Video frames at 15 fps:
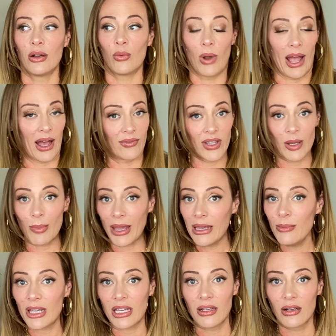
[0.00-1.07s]
having a
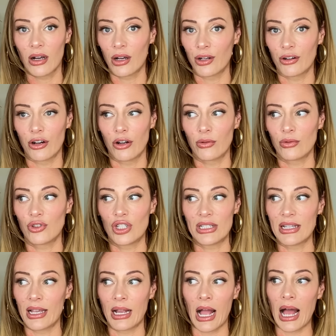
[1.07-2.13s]
baby on her own. She's
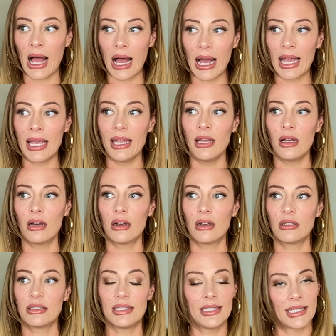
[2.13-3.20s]
like, I
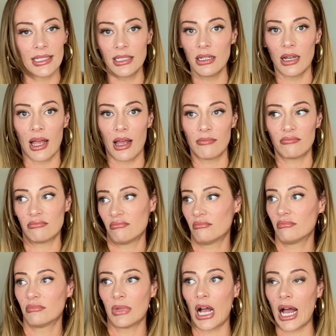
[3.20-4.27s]
didn't
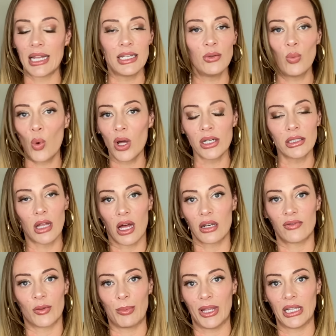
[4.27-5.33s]
I didn't want a lot
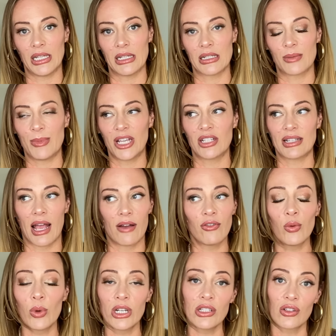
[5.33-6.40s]
of opinions because
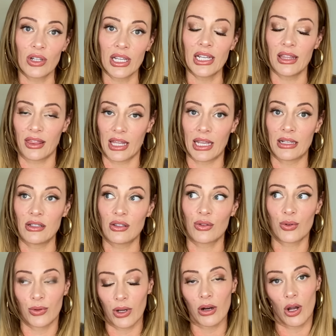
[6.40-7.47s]
everyone is looking at things
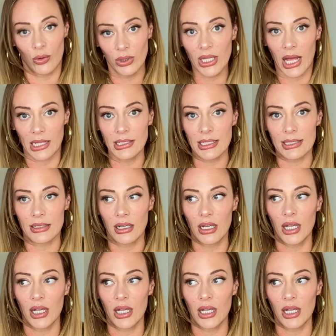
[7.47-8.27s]
through their own lens.